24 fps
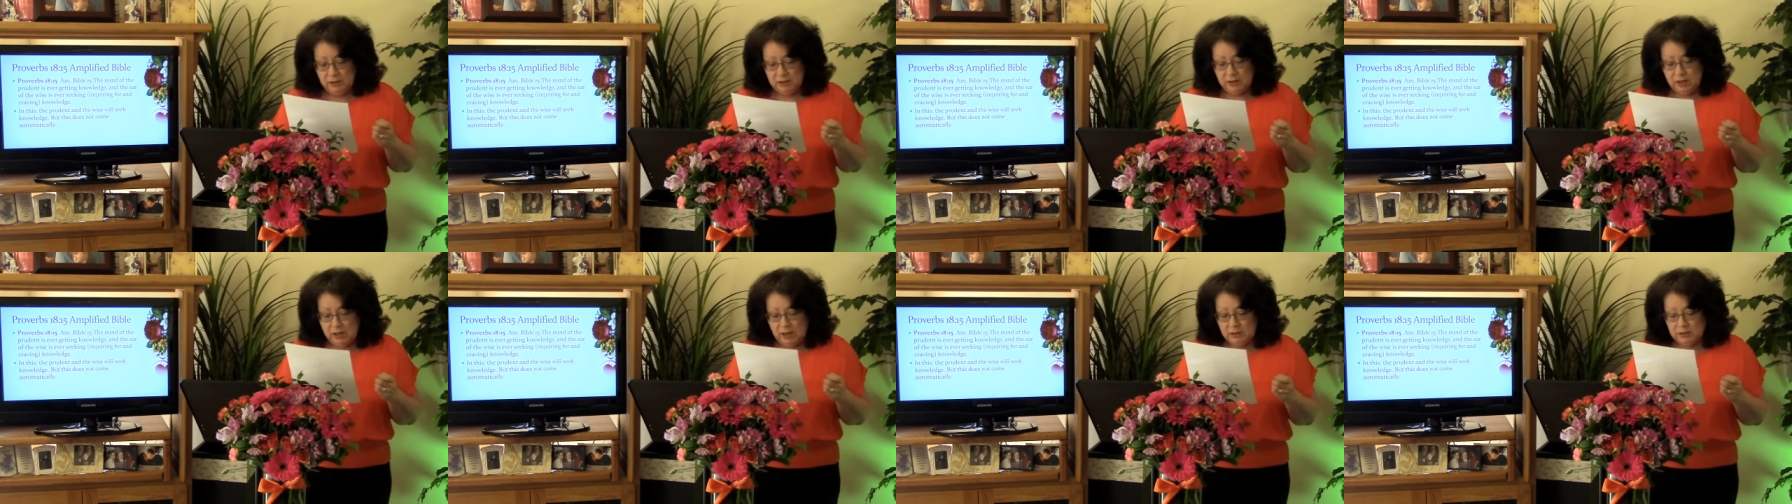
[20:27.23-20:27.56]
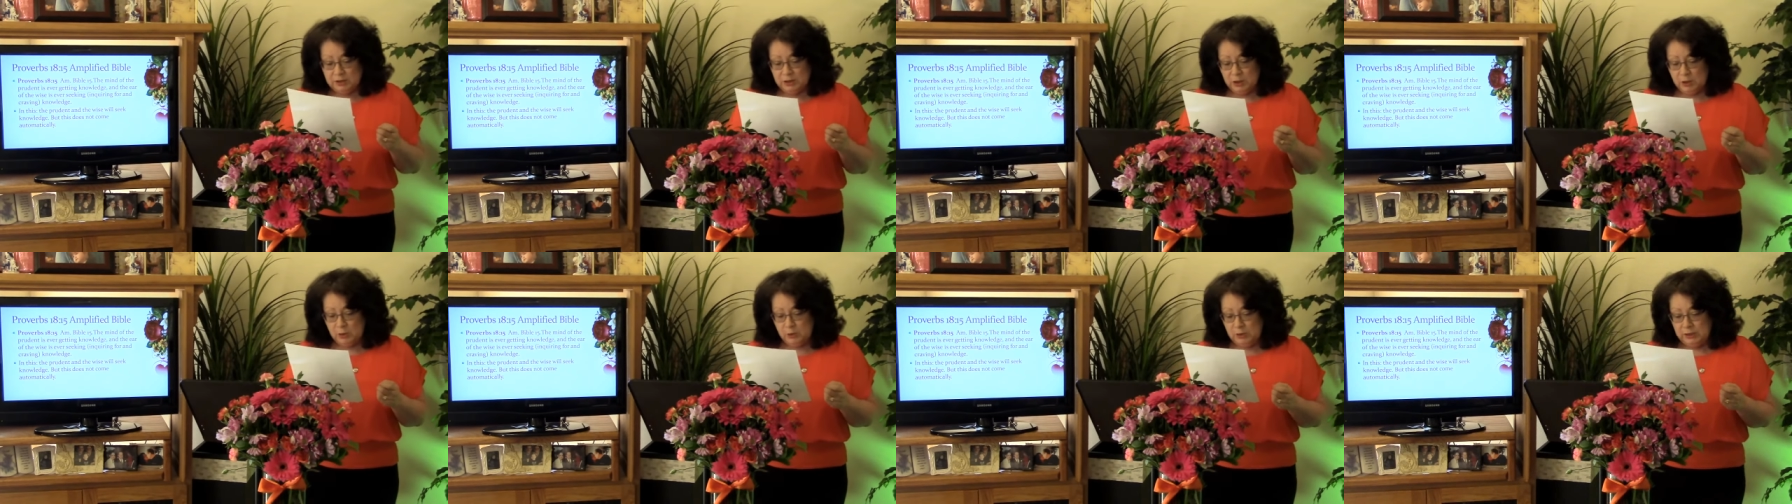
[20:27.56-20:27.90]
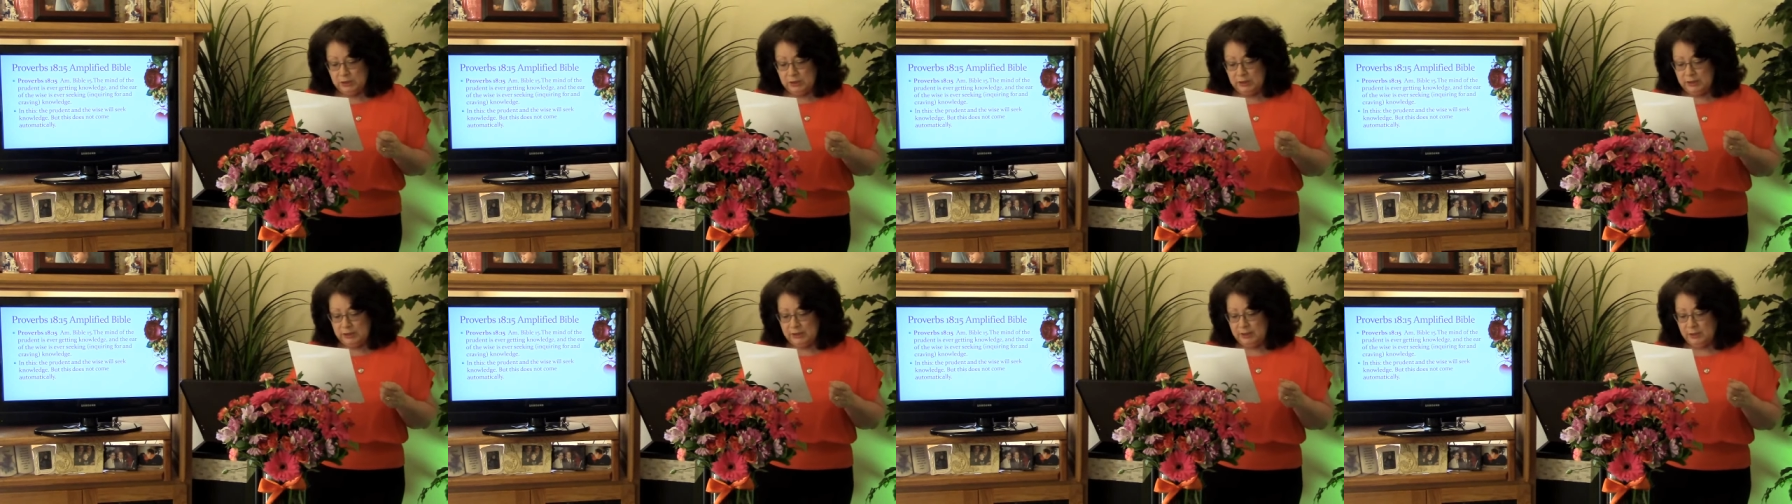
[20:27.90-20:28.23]

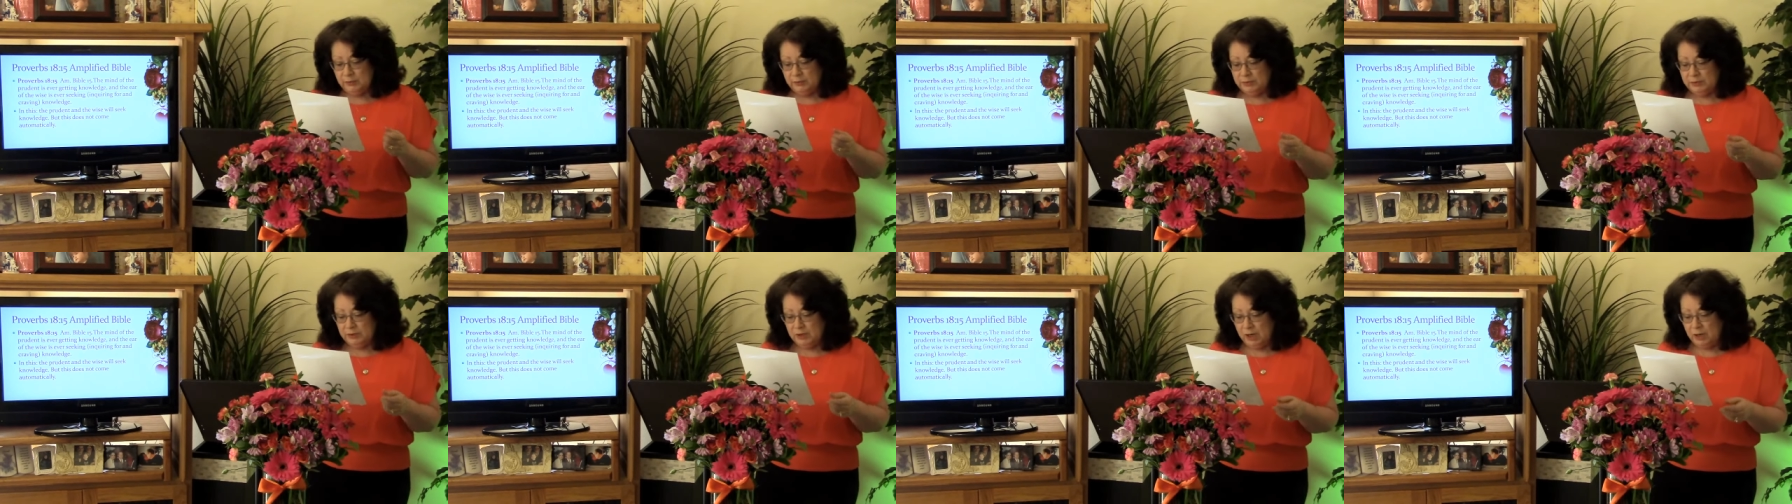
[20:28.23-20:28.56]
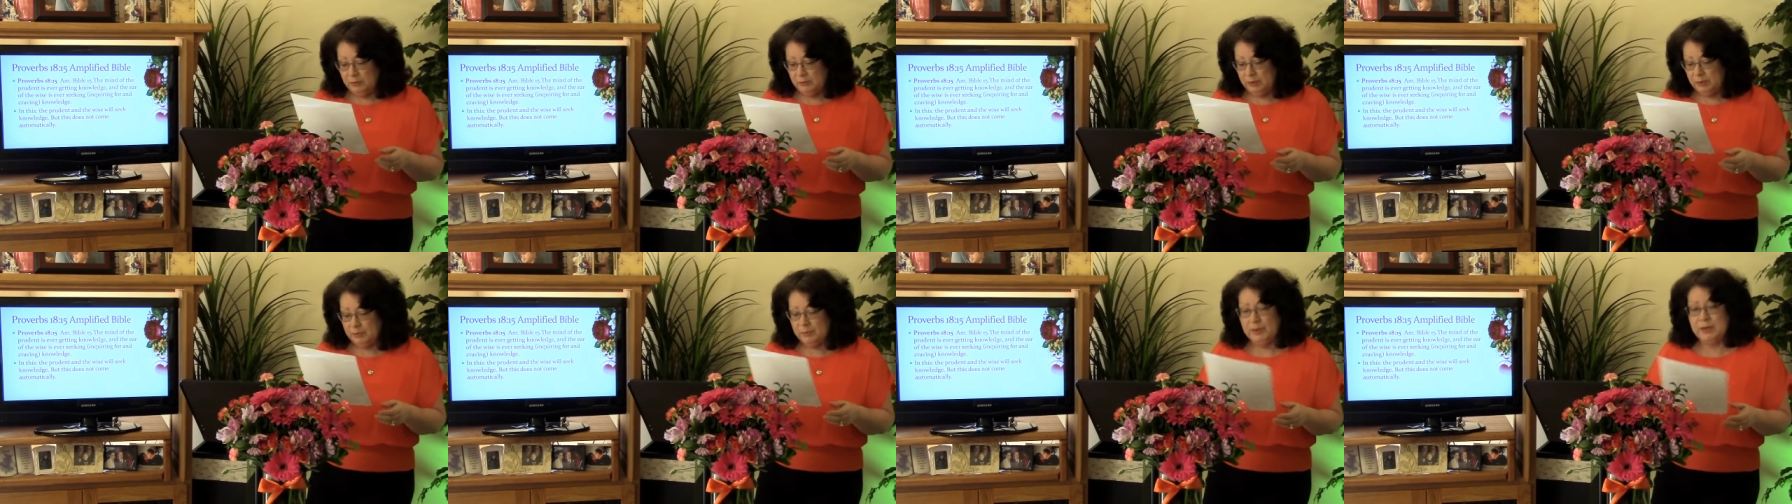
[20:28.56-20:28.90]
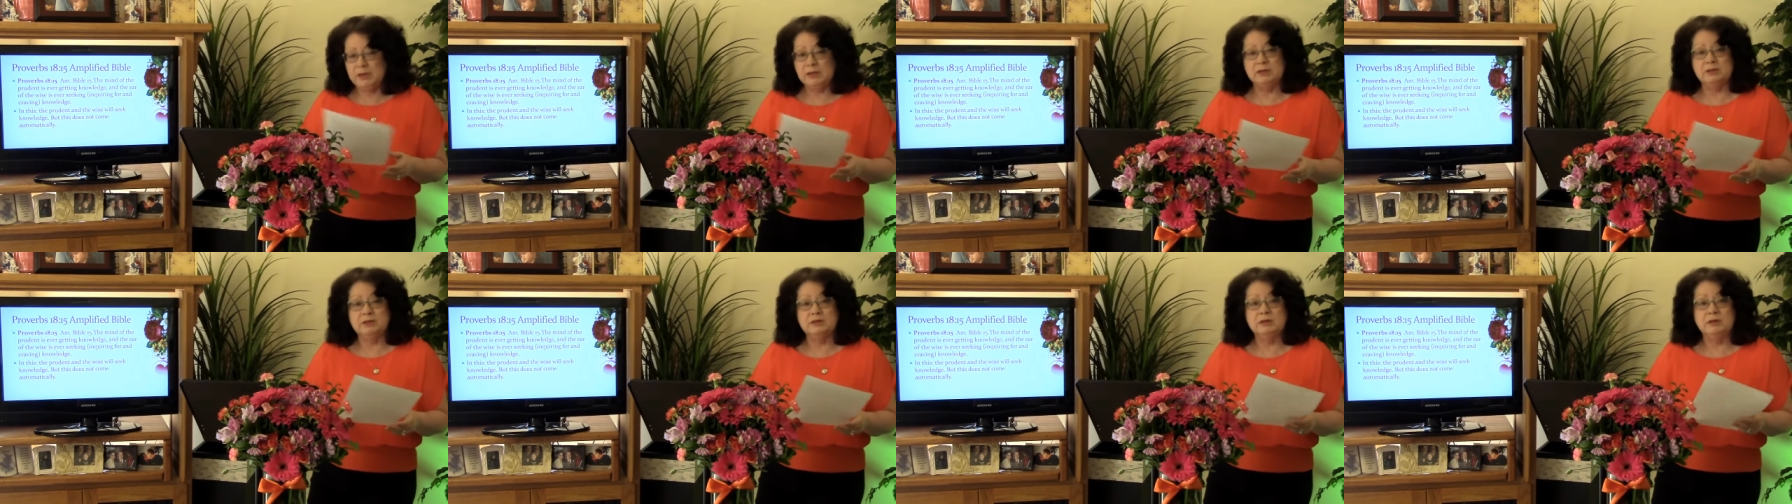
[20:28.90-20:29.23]
Consequently, they would not
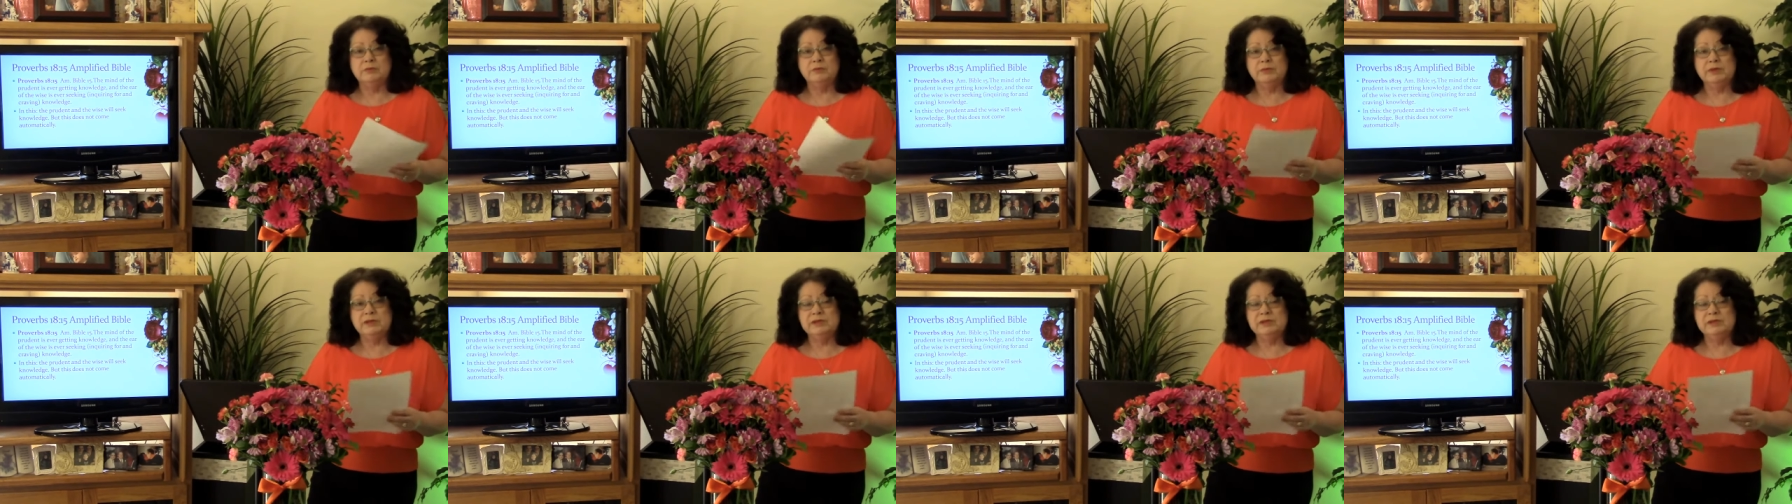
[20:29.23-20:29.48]
repent and